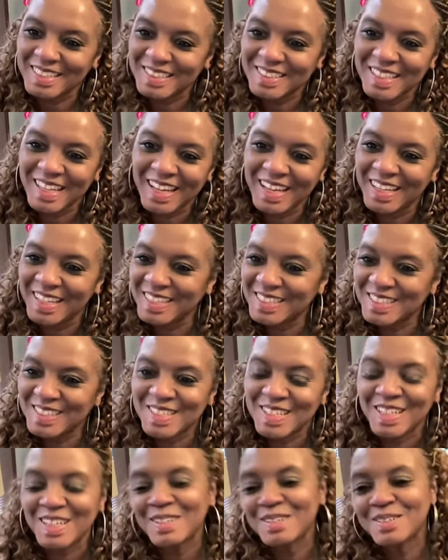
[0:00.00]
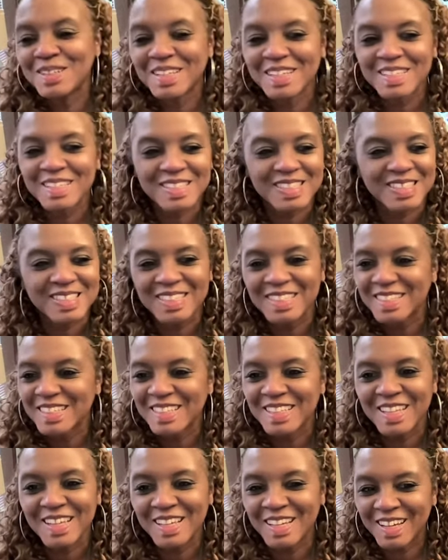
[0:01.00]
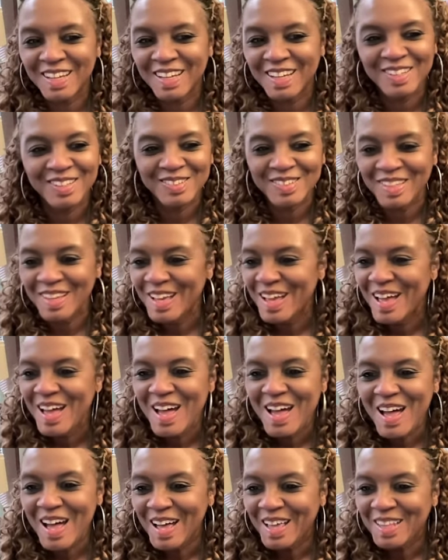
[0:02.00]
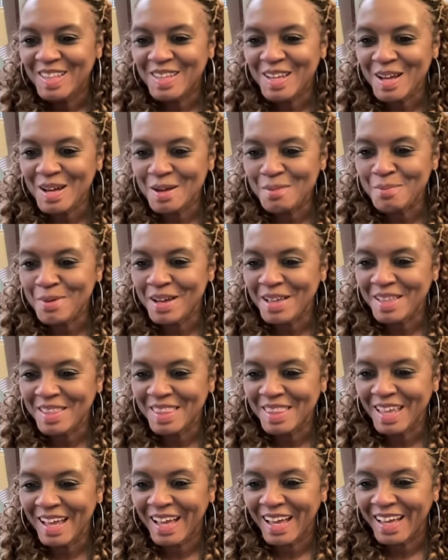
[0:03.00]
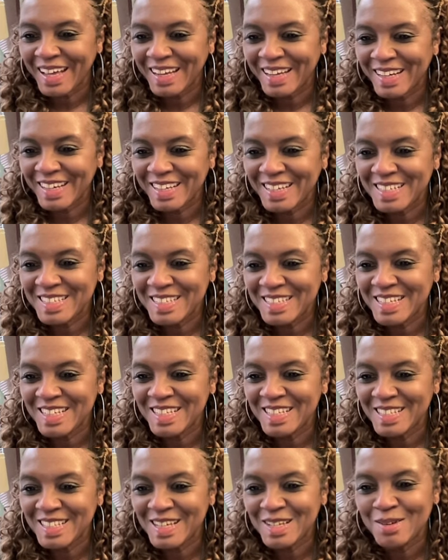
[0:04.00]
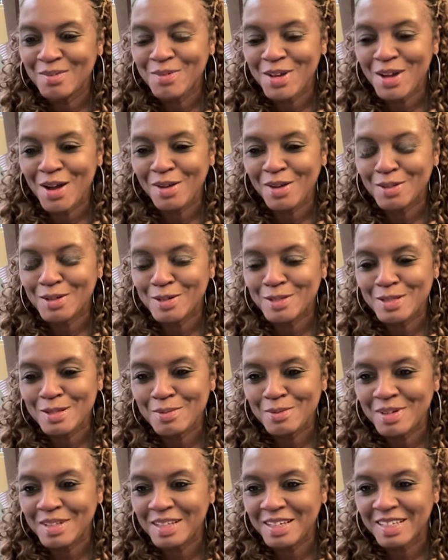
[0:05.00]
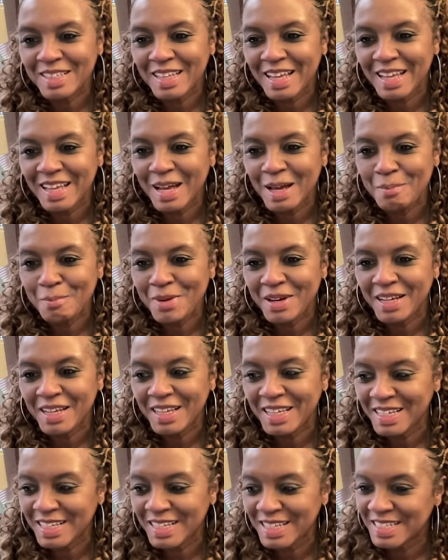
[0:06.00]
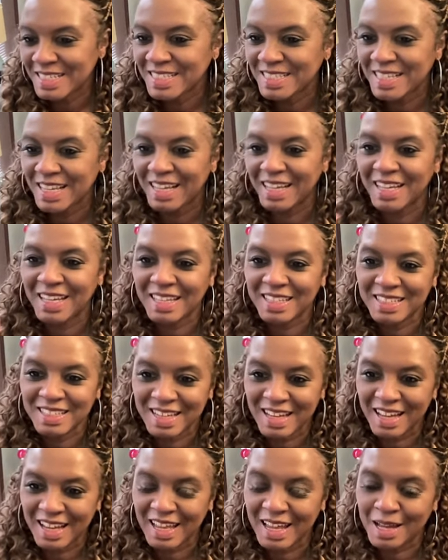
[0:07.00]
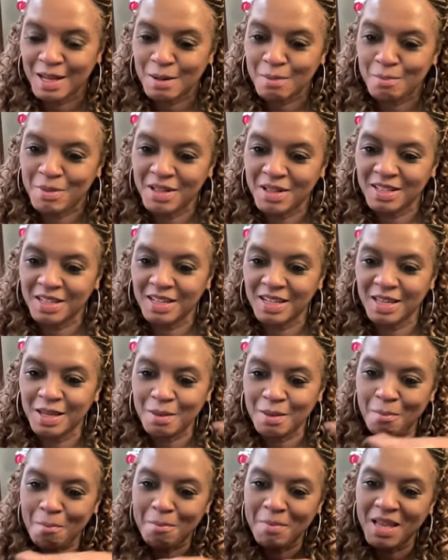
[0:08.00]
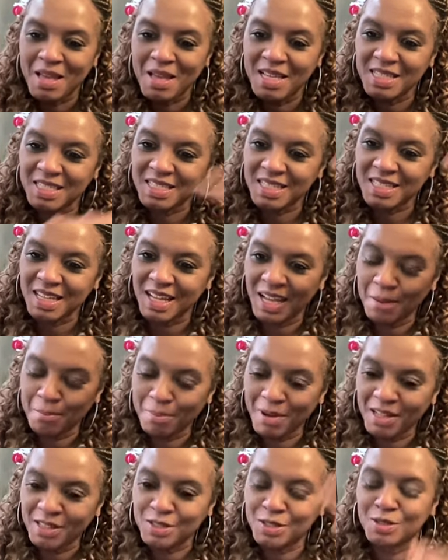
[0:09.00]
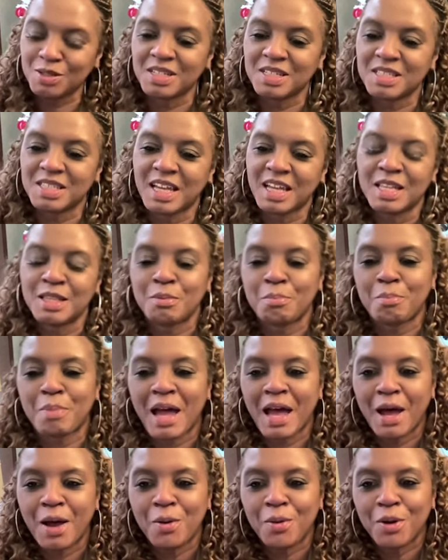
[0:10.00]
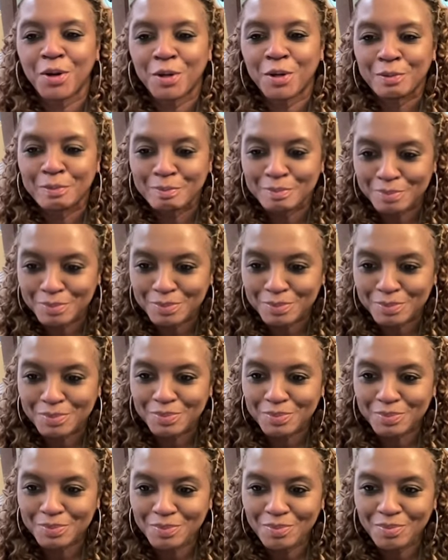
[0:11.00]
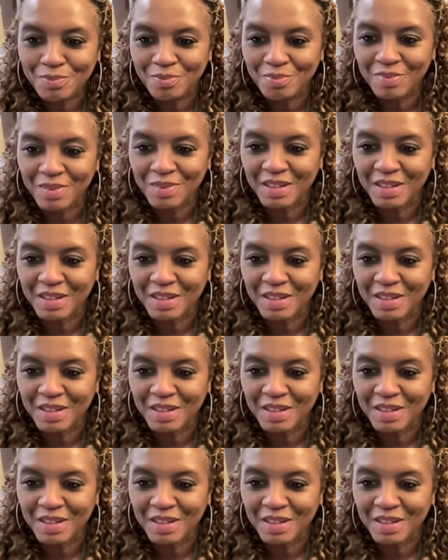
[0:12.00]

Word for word: Like clueless. You know? Clueless. Talk about that. Because he, you know, we all know someone like that, but he is like accountability missed, but to the 10th power. Yeah, 100%.